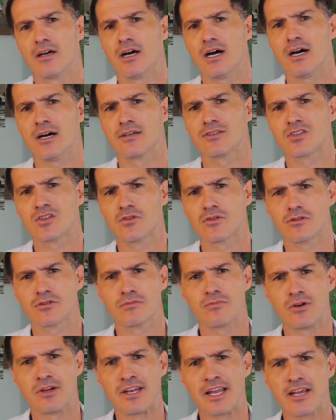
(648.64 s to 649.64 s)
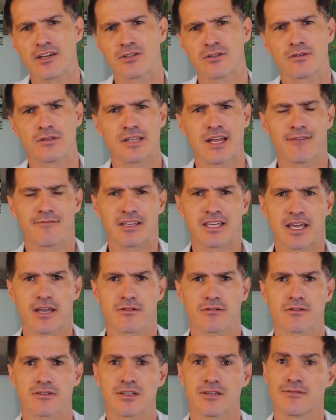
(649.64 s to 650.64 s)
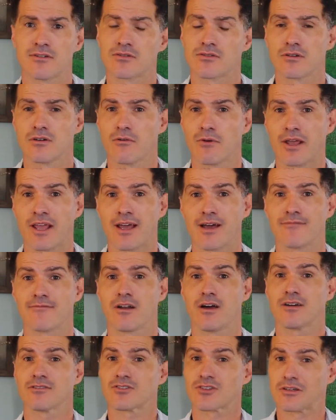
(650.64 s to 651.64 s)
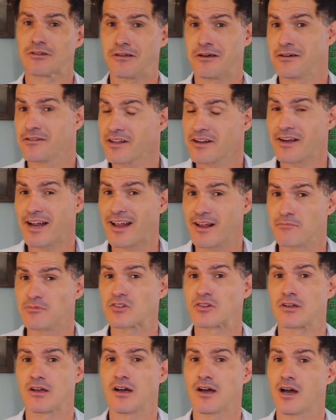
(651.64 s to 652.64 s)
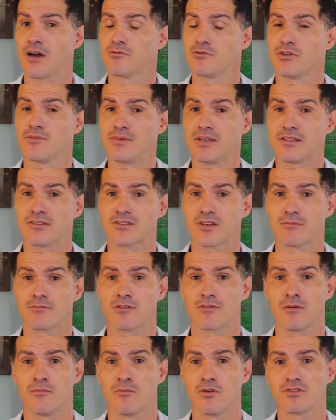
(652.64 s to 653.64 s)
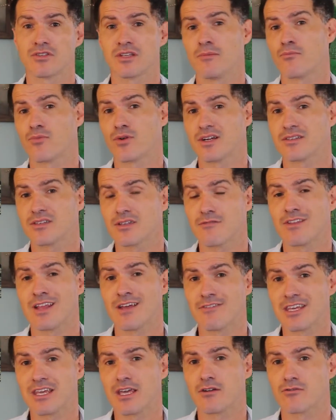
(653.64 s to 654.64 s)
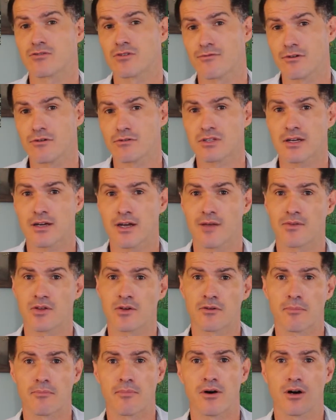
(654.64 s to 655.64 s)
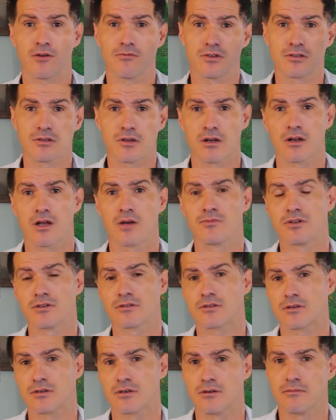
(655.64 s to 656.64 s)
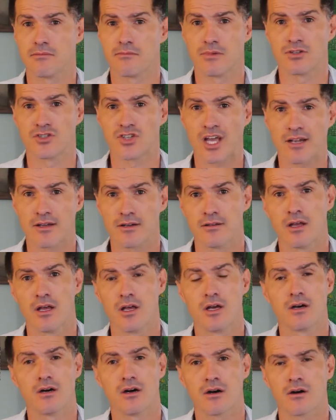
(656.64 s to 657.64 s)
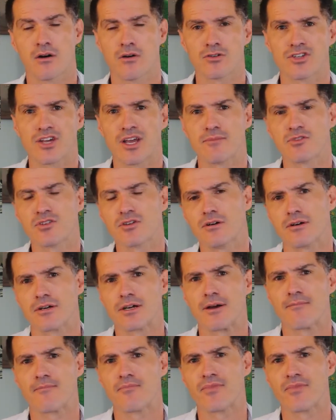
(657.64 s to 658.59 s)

Uh, so those Polynesian navigators, even though we have lost uh, their names, uh, would be some of the most impressive navigators of all times, on a par with Columbus or Magellan uh, or James Cook.